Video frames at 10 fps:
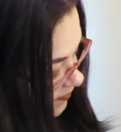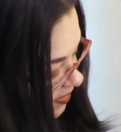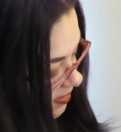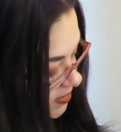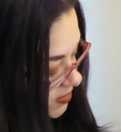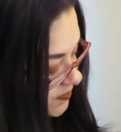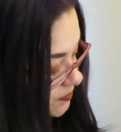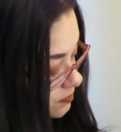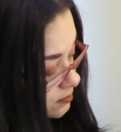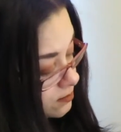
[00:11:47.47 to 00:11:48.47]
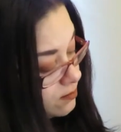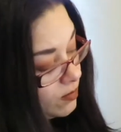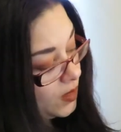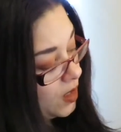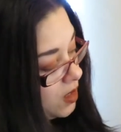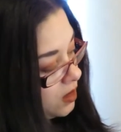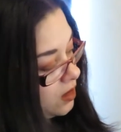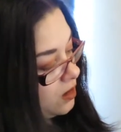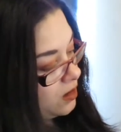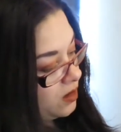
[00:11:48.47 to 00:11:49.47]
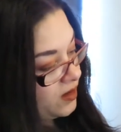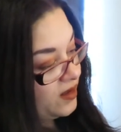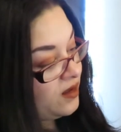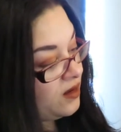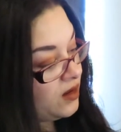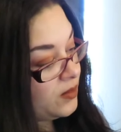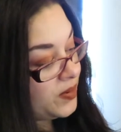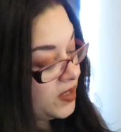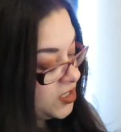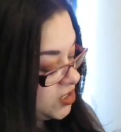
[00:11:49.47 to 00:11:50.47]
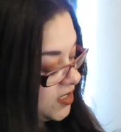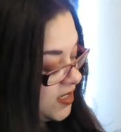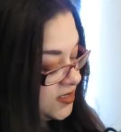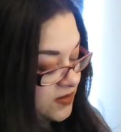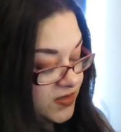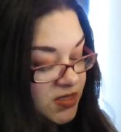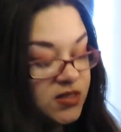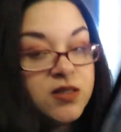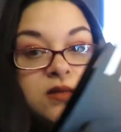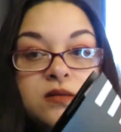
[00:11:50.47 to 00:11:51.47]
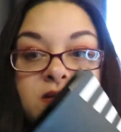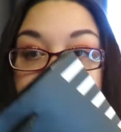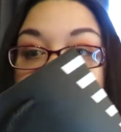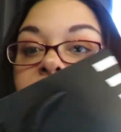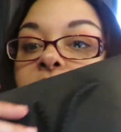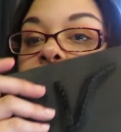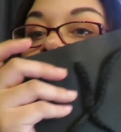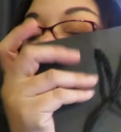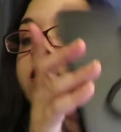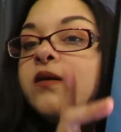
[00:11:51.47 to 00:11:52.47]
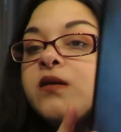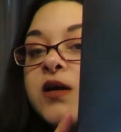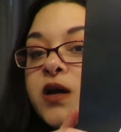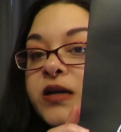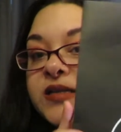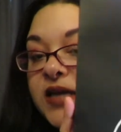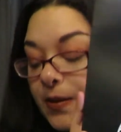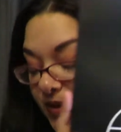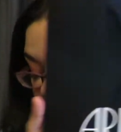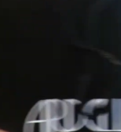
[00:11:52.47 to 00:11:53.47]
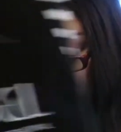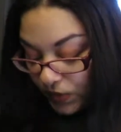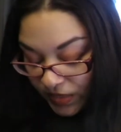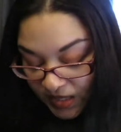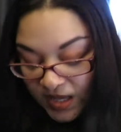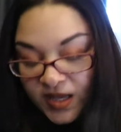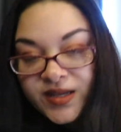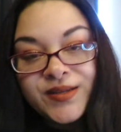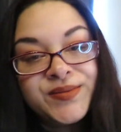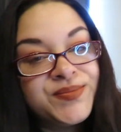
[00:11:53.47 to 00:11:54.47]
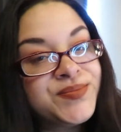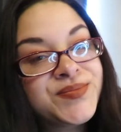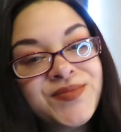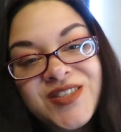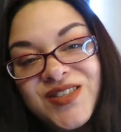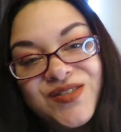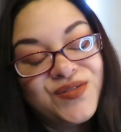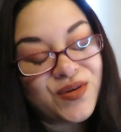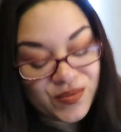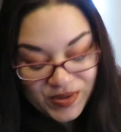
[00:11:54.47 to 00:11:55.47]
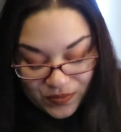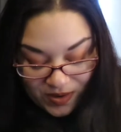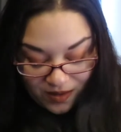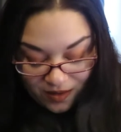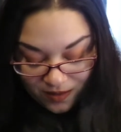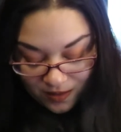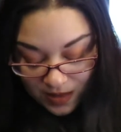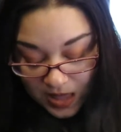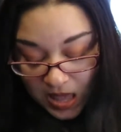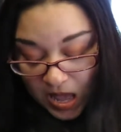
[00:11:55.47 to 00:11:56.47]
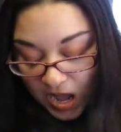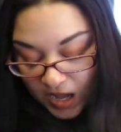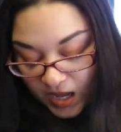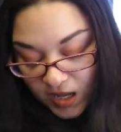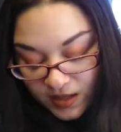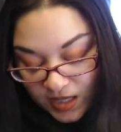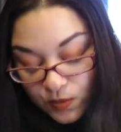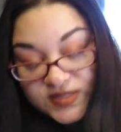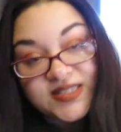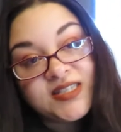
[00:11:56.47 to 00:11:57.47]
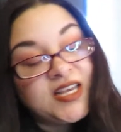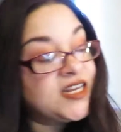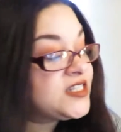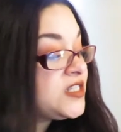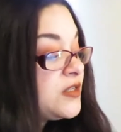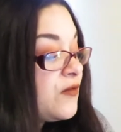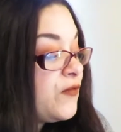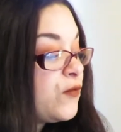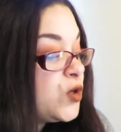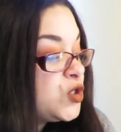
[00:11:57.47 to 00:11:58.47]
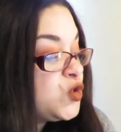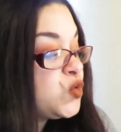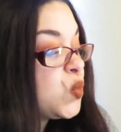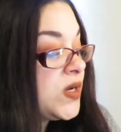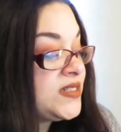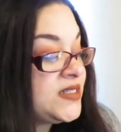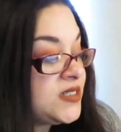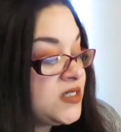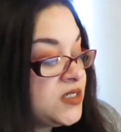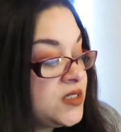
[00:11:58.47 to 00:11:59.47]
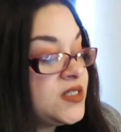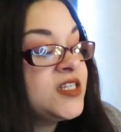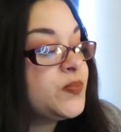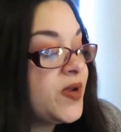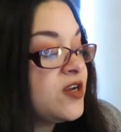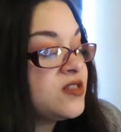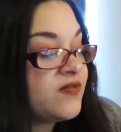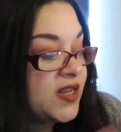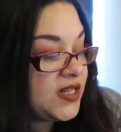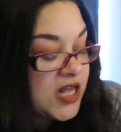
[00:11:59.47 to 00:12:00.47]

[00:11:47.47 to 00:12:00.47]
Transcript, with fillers: Find it. Again, I apologize. Everything's a little chaotic came in this little thing. Just throw it, why not? Uh, it was six for 20, six pairs of any